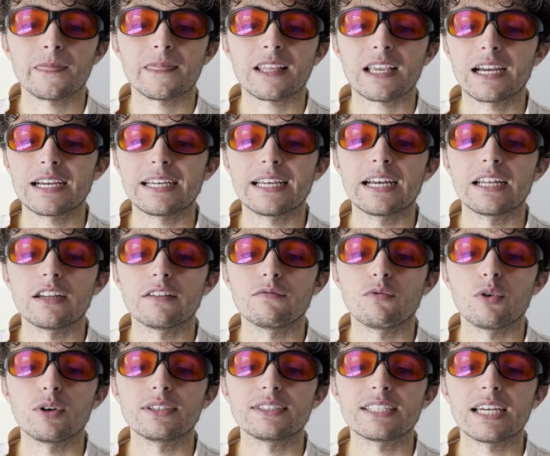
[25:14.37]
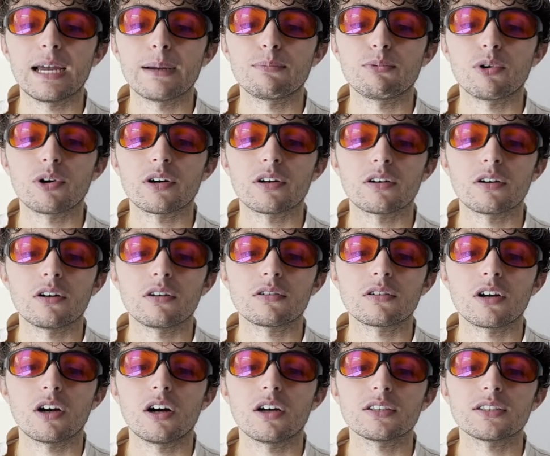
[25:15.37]
Again, avoid tap water at all
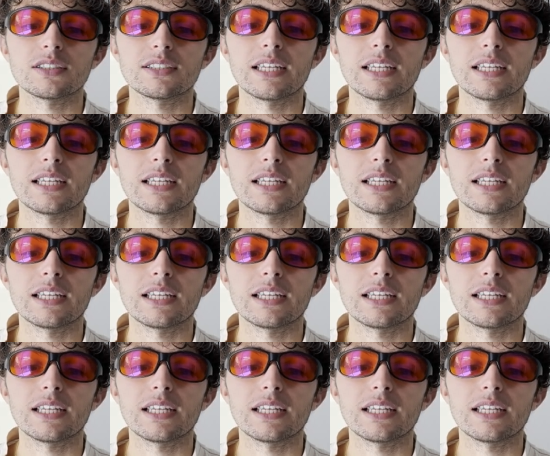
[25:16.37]
costs.